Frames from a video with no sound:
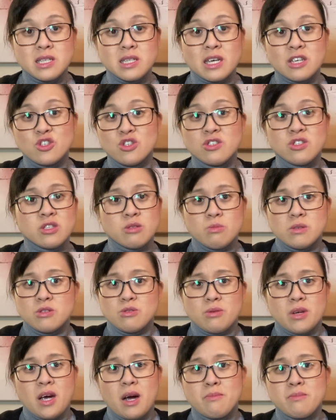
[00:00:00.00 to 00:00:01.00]
Like, she just wants to
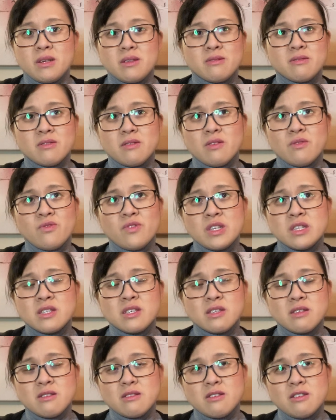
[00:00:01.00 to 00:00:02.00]
come and
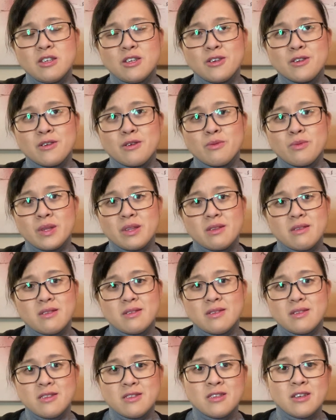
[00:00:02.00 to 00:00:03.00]
visit, with
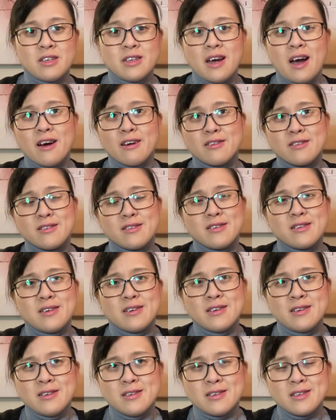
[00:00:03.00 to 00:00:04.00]
the young
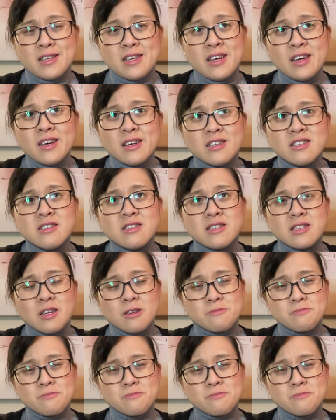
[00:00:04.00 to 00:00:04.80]
kids,